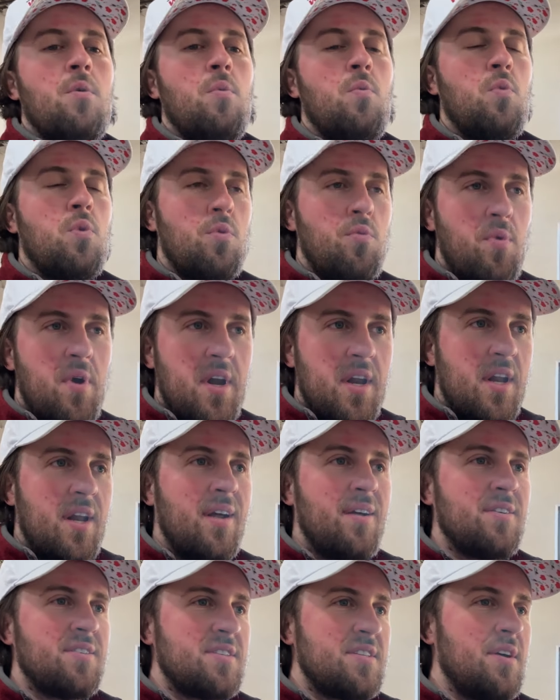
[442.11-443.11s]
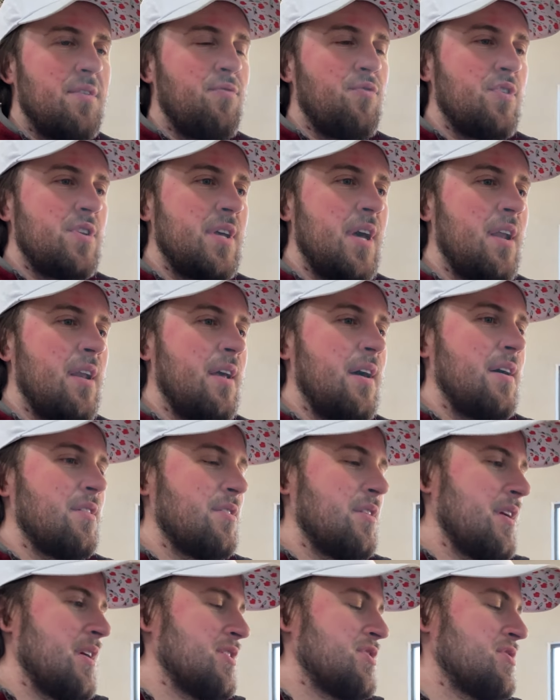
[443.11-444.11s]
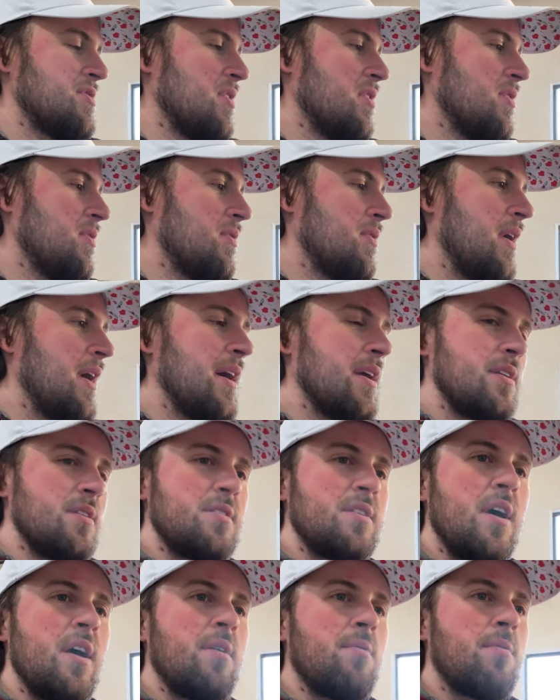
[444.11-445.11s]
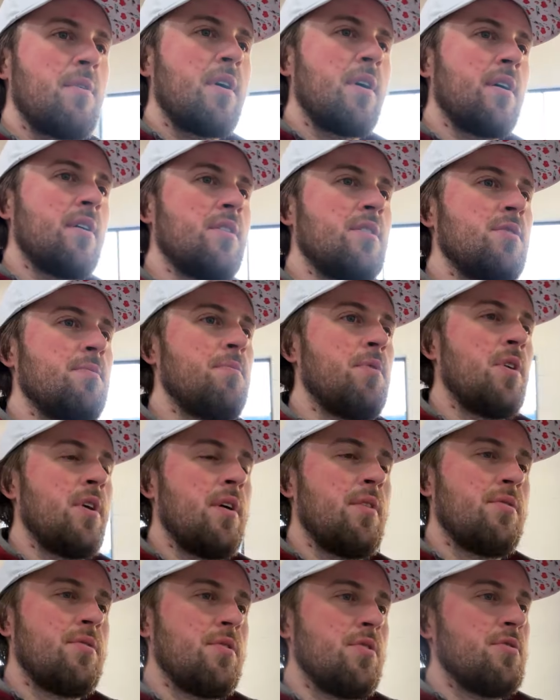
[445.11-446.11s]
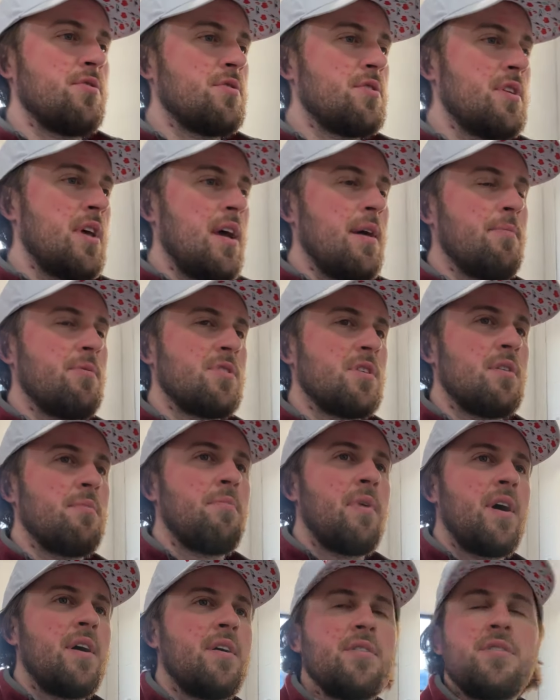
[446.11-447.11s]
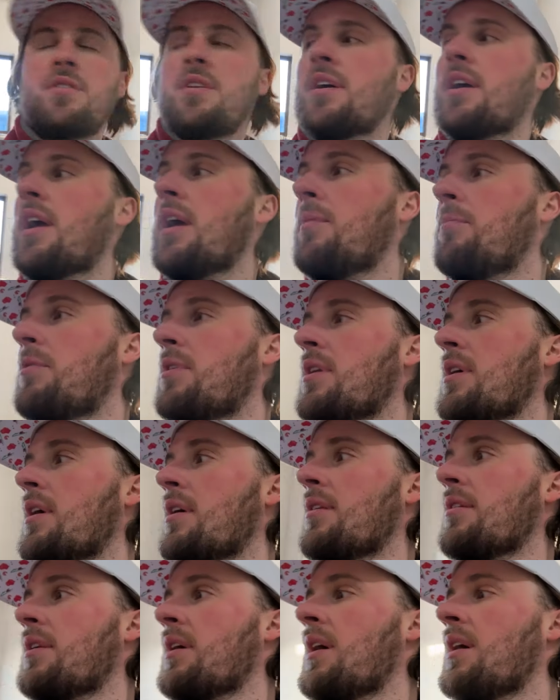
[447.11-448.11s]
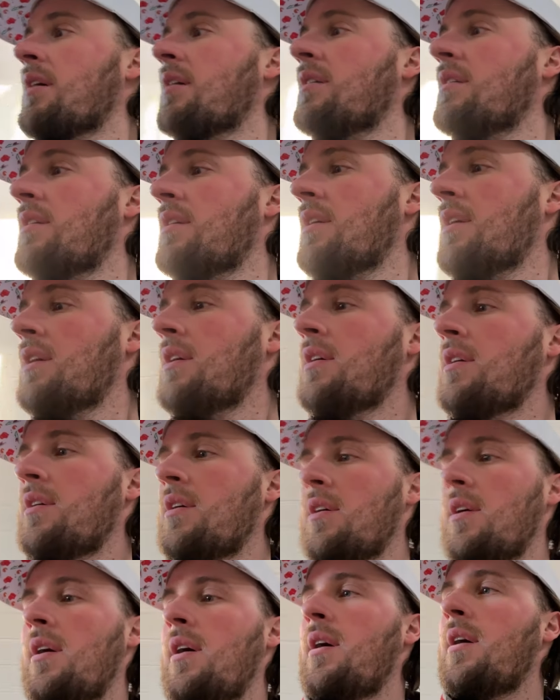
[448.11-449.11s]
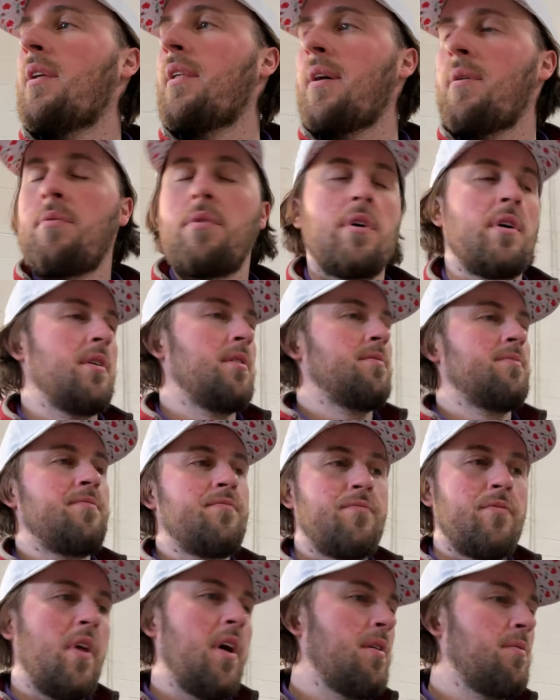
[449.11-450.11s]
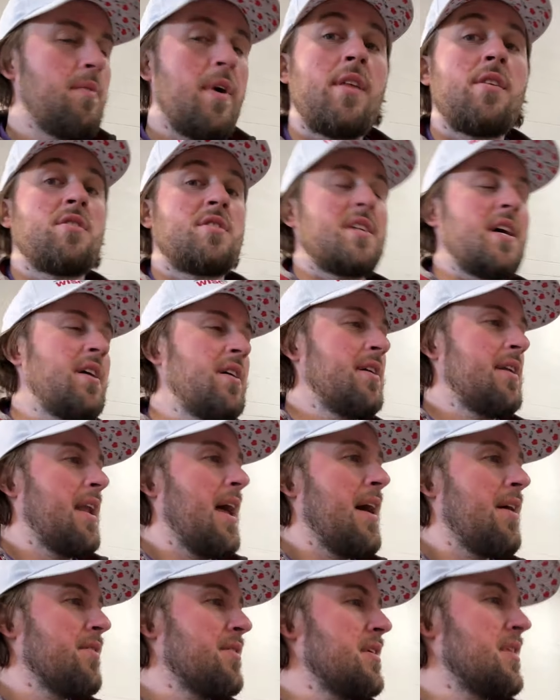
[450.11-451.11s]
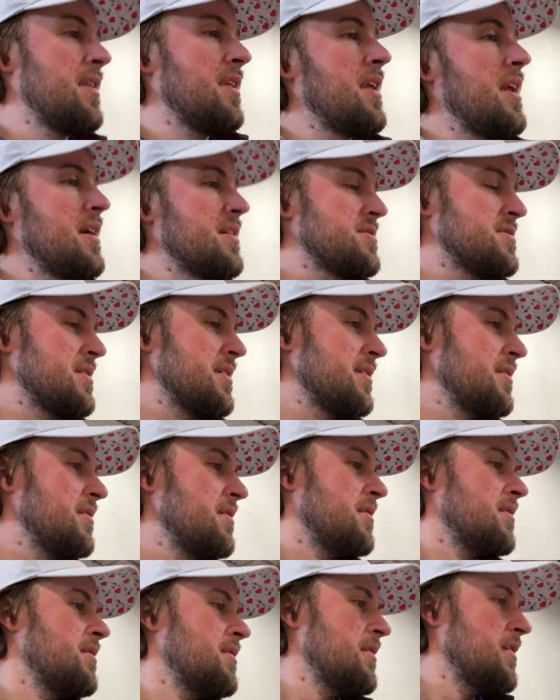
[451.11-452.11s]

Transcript: We're running out of stuff for ten dollars day, so I decided we're going to put out those Amazon pallets that came in the other day. Uh, that way, I'd rather sell it now than the next sale.